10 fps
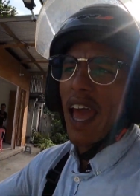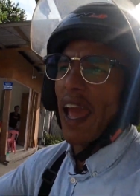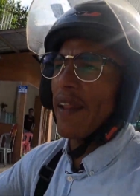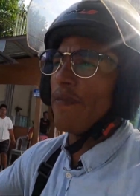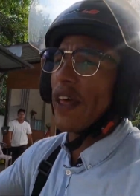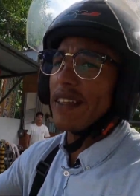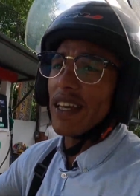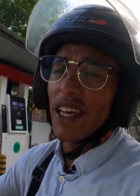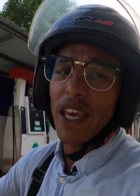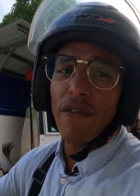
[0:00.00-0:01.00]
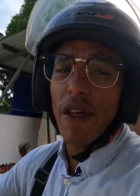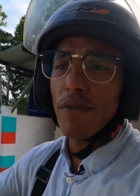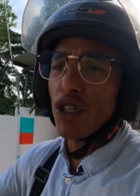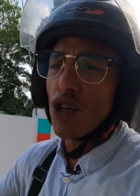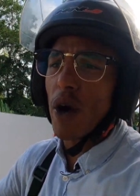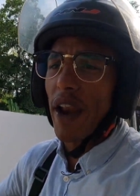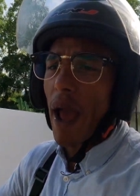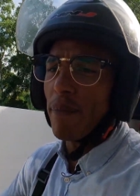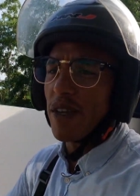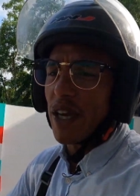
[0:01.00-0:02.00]
and they didn't give them to you on
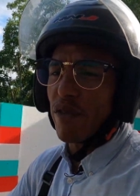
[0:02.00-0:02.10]
empty.